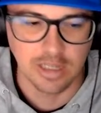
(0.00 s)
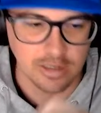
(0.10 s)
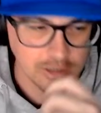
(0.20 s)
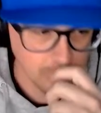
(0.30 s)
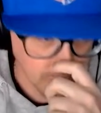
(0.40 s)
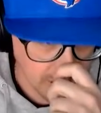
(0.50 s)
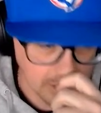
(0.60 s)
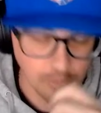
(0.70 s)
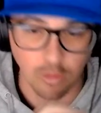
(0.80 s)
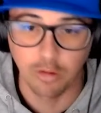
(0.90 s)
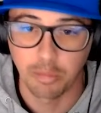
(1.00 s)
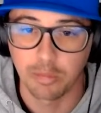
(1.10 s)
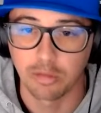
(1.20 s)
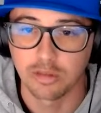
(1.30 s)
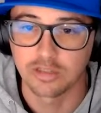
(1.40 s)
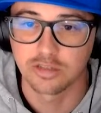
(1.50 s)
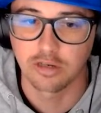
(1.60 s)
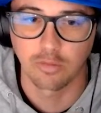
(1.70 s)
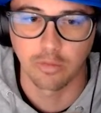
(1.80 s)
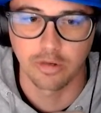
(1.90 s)
and we get more people
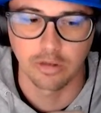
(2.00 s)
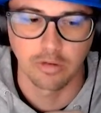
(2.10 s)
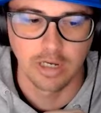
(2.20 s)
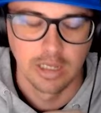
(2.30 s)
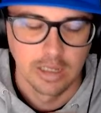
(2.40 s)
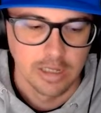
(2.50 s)
listening to what we're doing